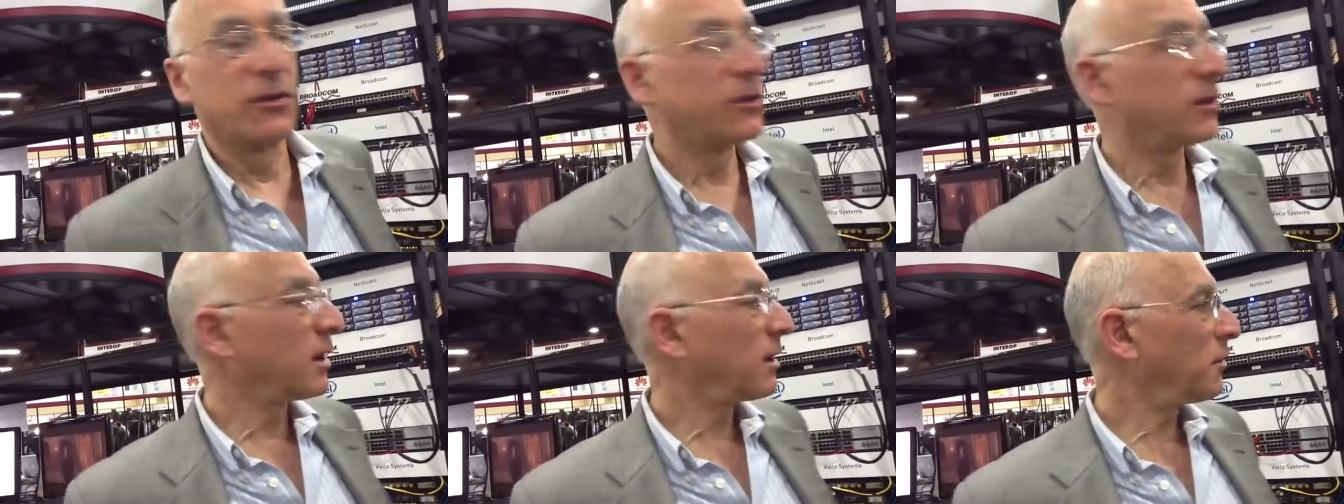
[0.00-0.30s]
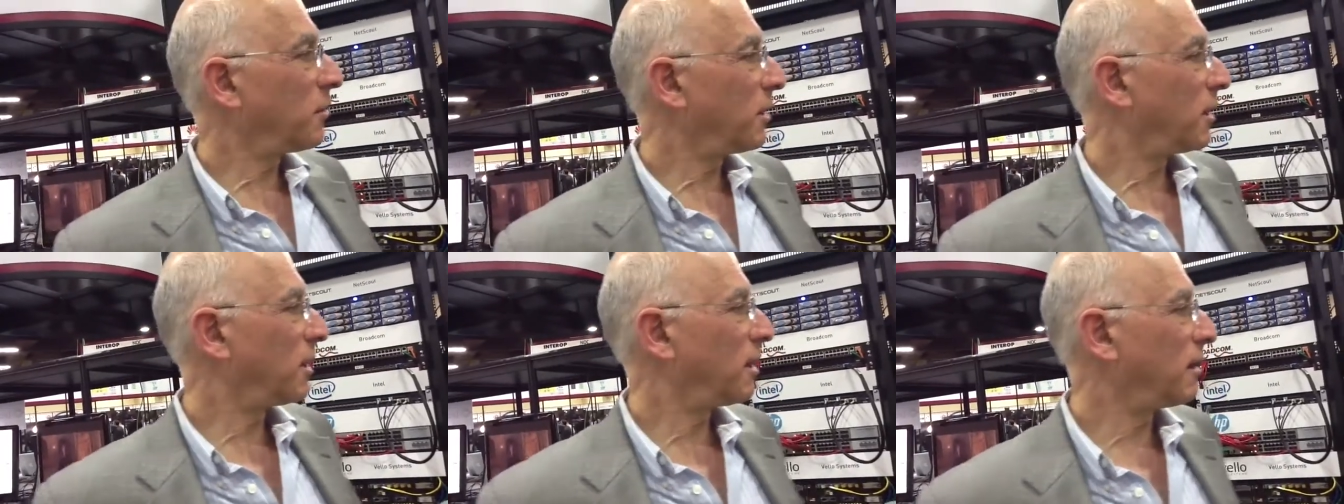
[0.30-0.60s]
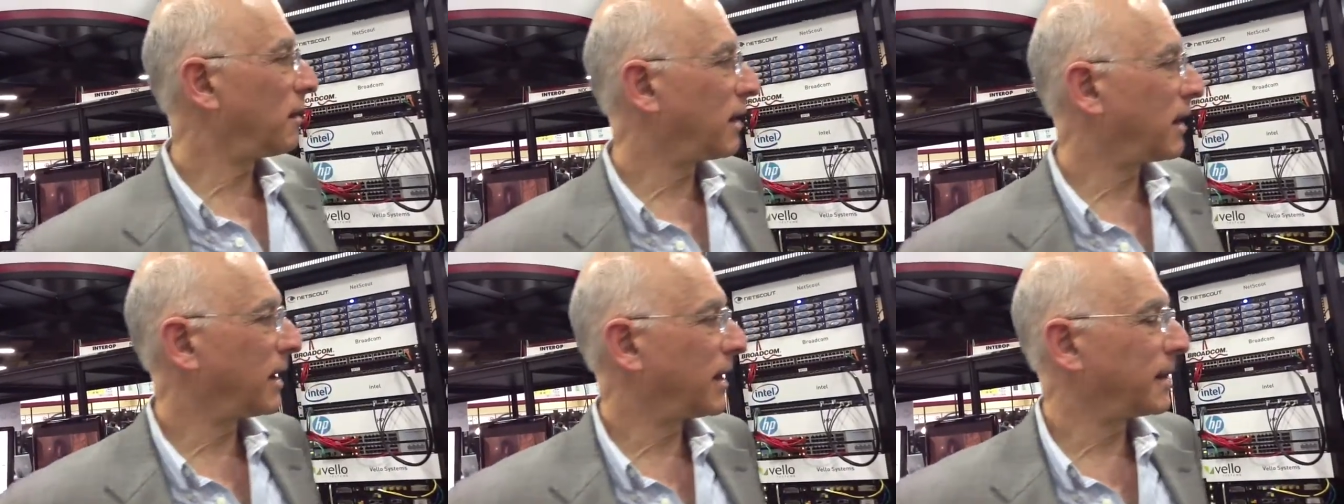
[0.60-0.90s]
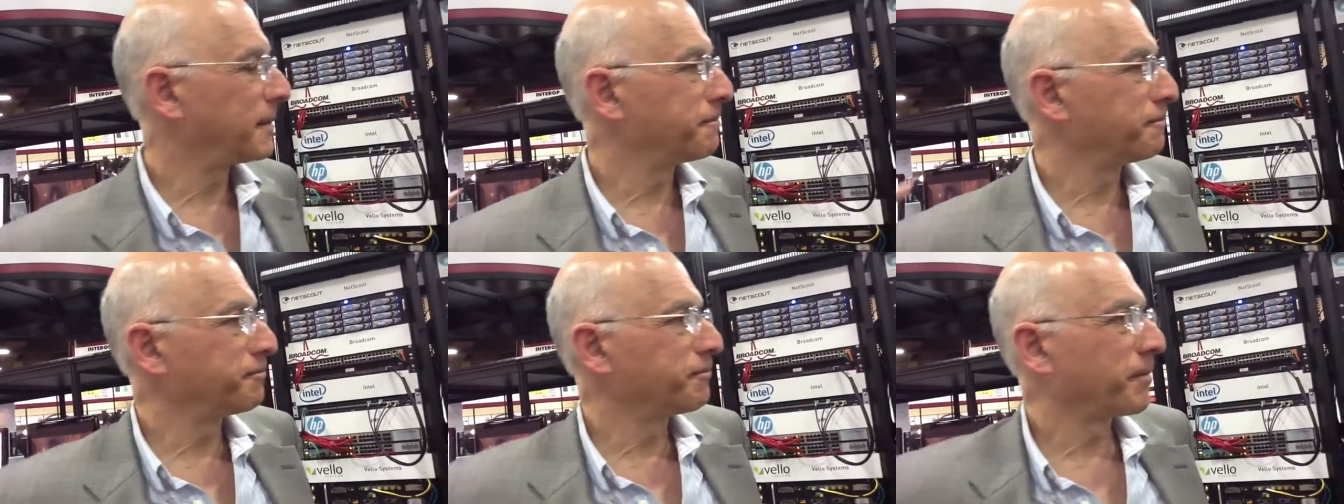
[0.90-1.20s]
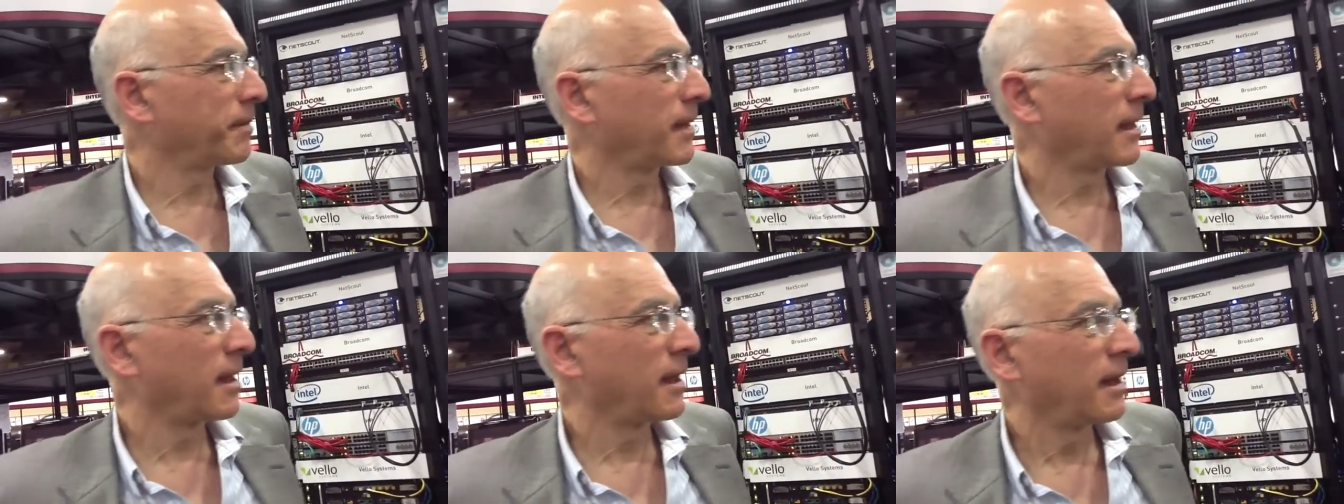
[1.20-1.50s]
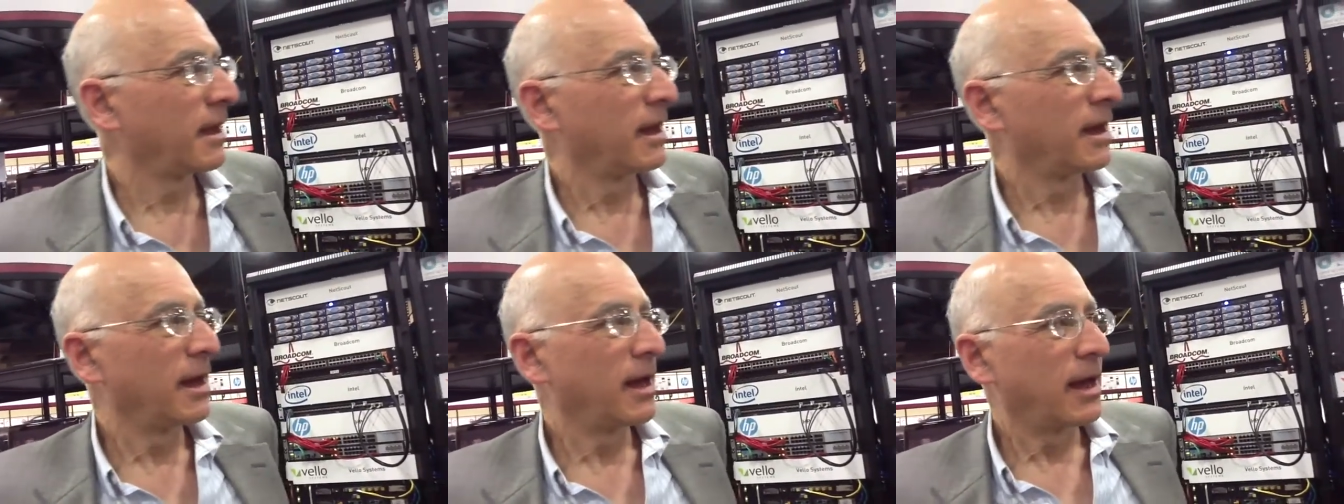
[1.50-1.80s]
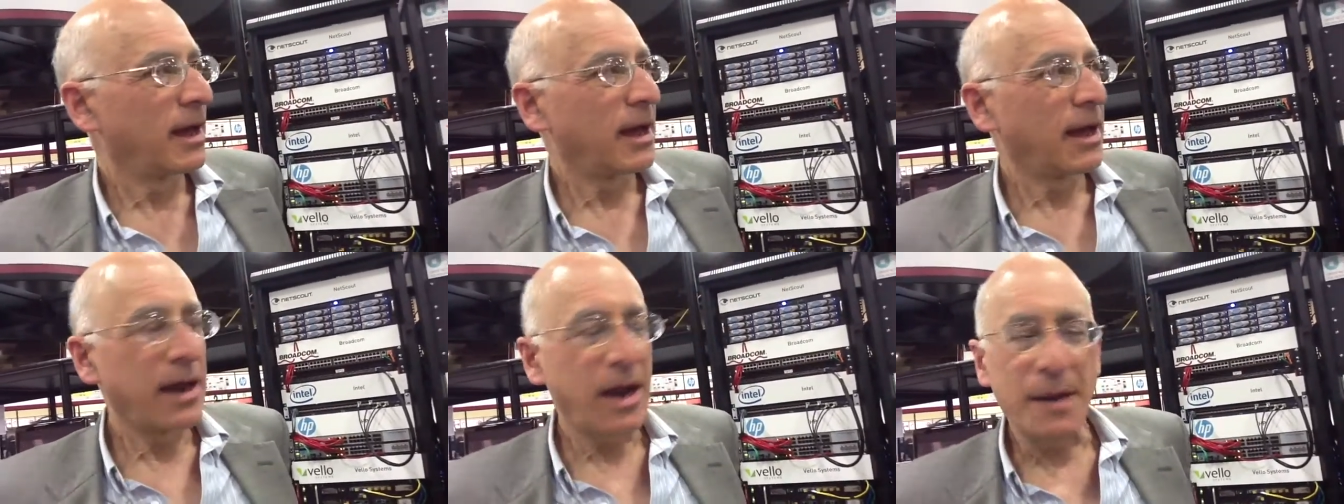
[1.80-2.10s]
there were um,
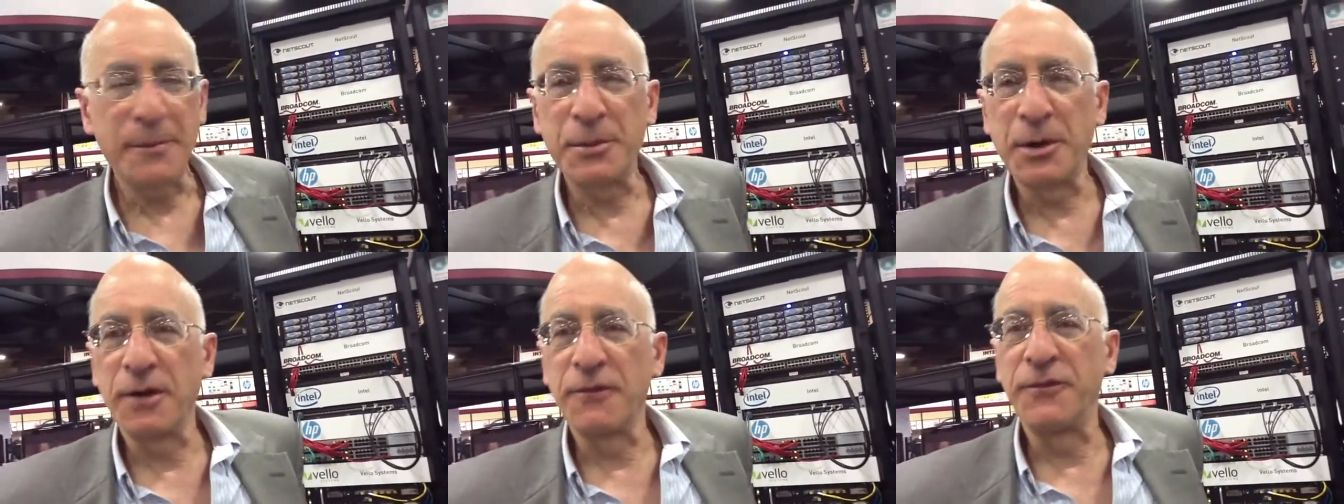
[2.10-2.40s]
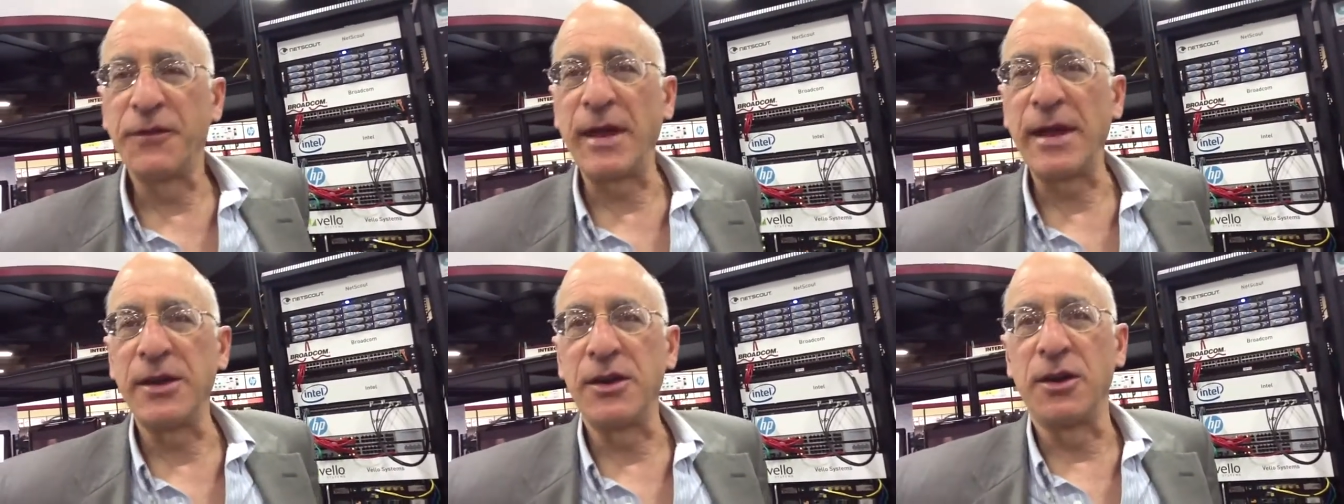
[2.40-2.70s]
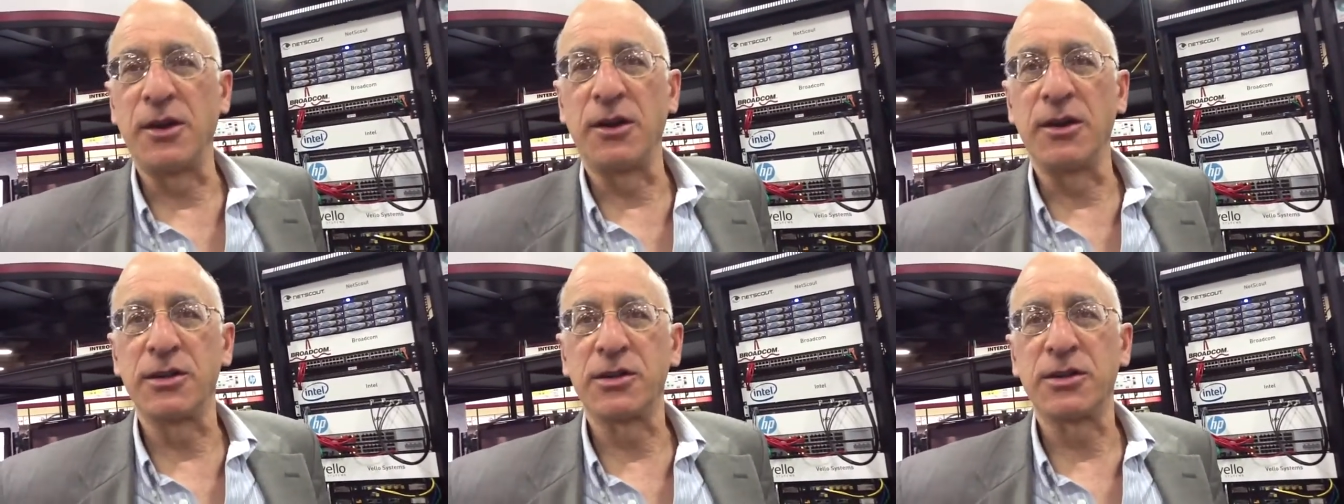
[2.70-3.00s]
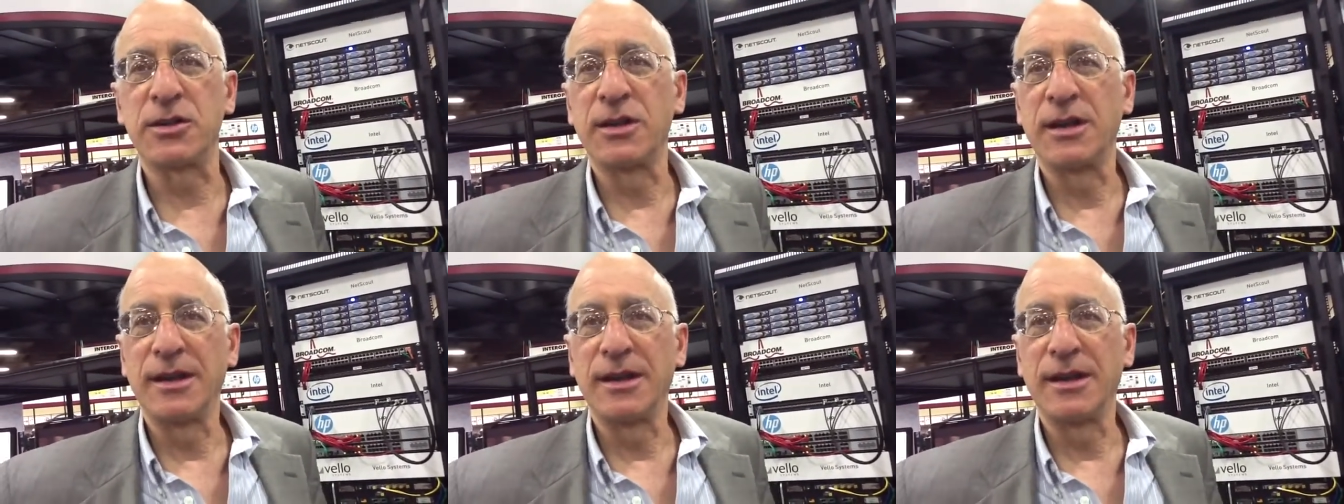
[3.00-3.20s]
a number of vendors.